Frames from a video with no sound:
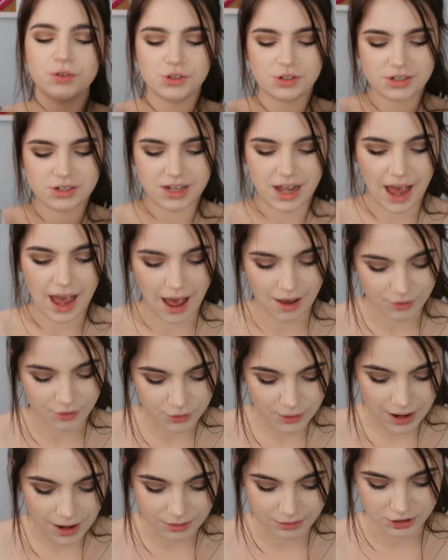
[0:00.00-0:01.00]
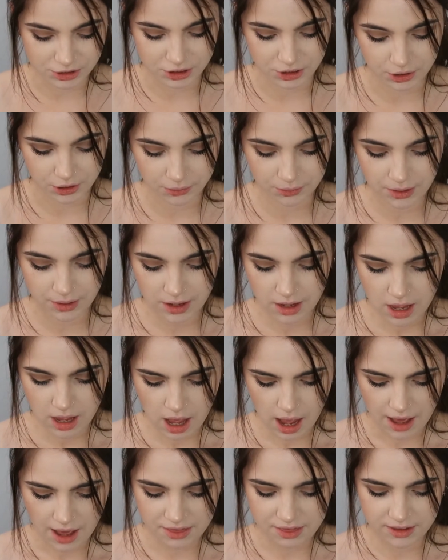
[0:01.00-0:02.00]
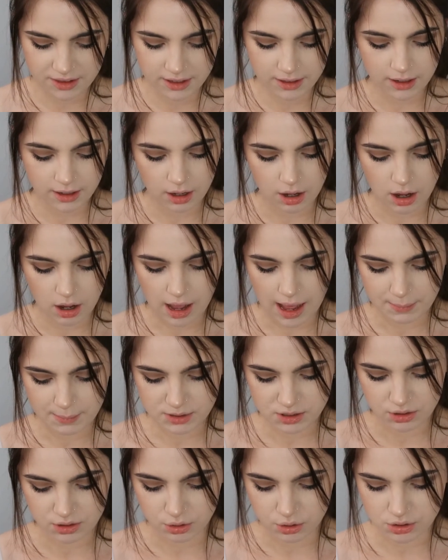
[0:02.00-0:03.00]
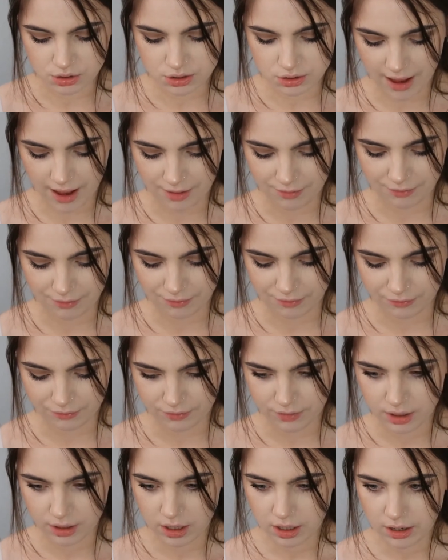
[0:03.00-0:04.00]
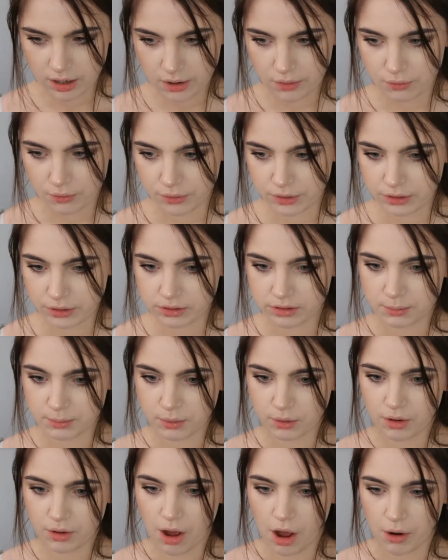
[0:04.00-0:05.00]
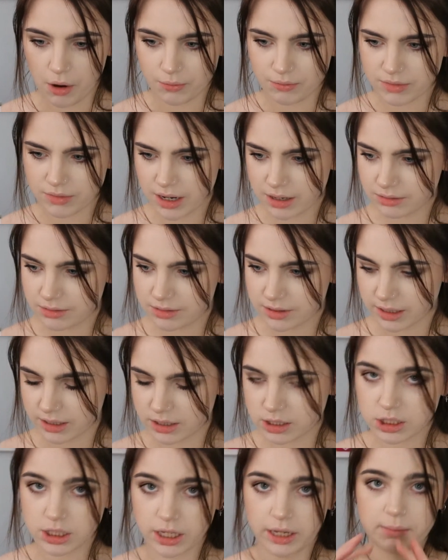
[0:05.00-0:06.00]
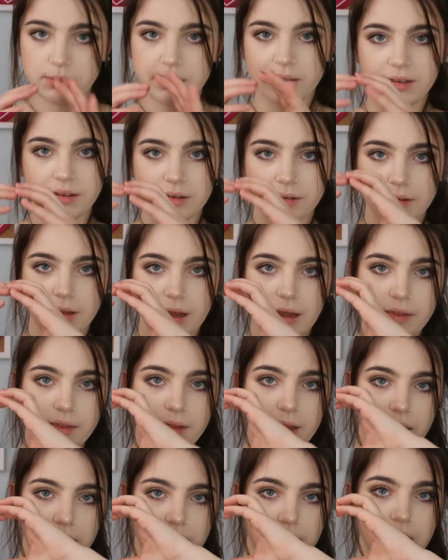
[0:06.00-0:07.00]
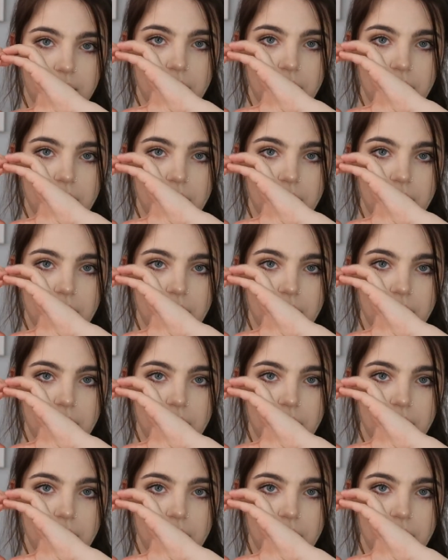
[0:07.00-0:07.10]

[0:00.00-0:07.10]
just to have around, you know? I think Amazon also have reusable cotton rounds, like shaped as like